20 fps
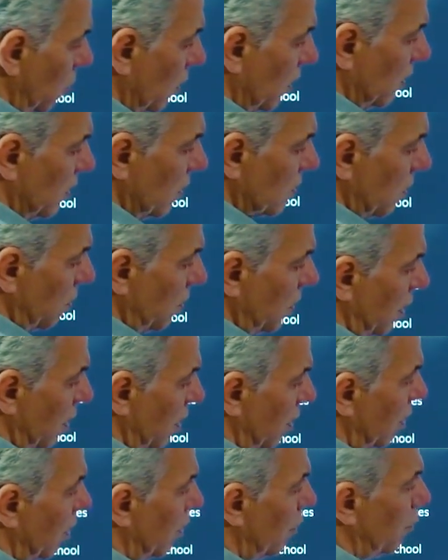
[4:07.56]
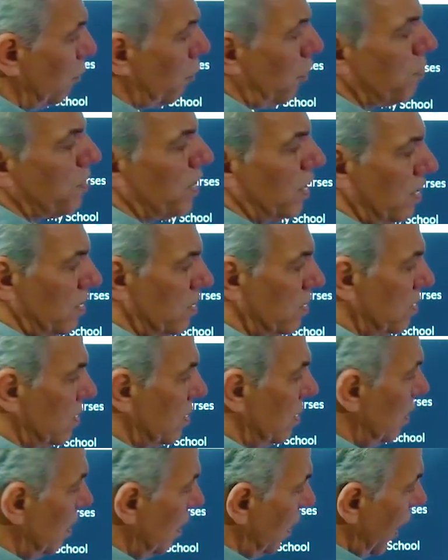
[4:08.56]
will disappear from the
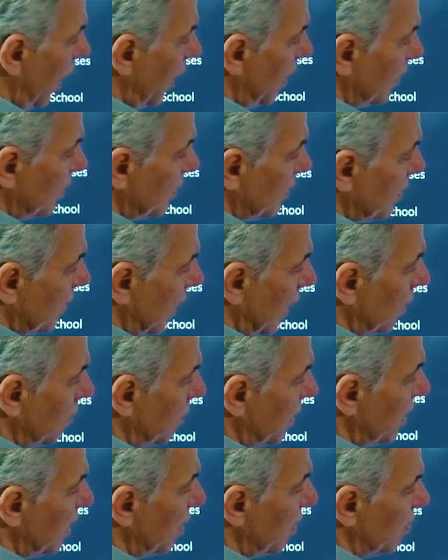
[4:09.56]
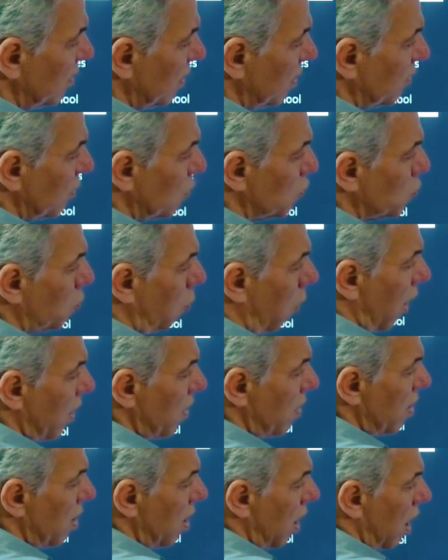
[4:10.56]
list. And it's telling me here that there is
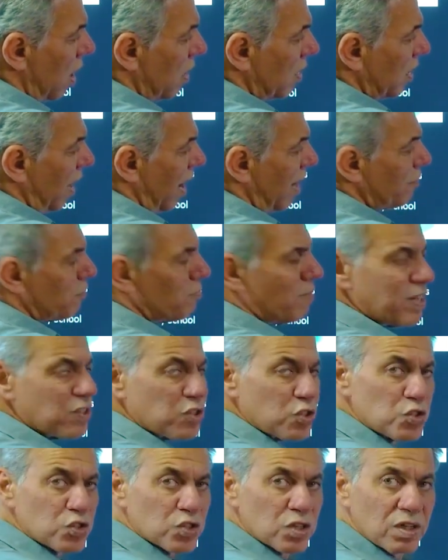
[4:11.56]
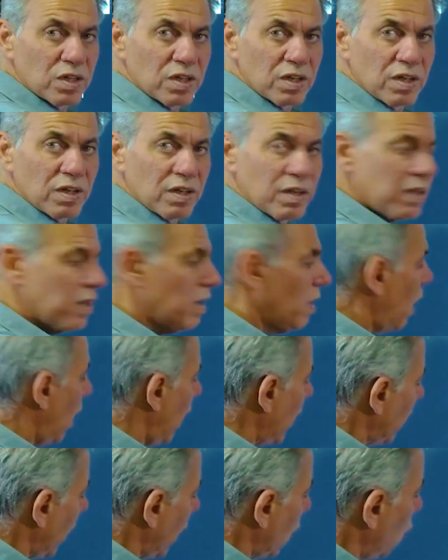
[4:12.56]
one archived message.
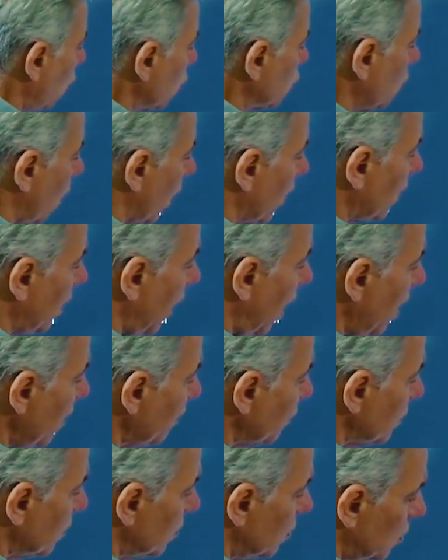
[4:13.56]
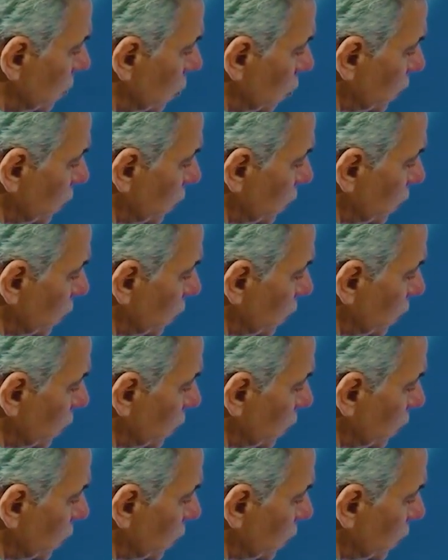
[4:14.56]
I can go to archived to